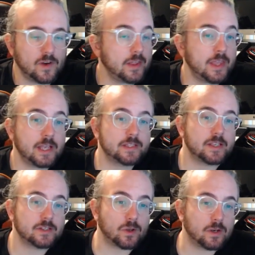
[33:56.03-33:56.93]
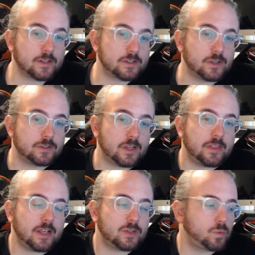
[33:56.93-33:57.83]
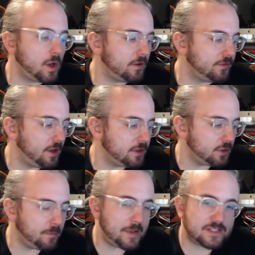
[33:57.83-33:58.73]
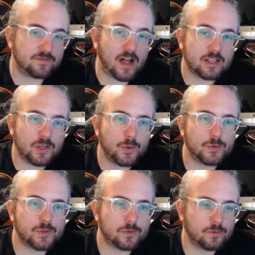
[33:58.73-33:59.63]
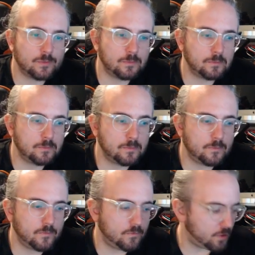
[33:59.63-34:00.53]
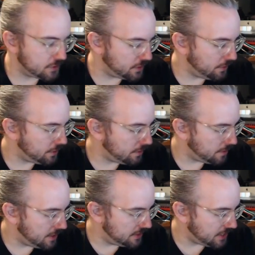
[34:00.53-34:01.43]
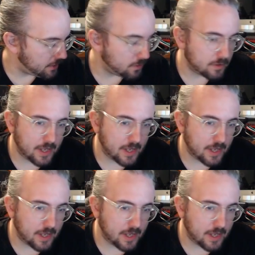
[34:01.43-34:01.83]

I think it's a solid synth. I think it's one of the best values for a synth in general.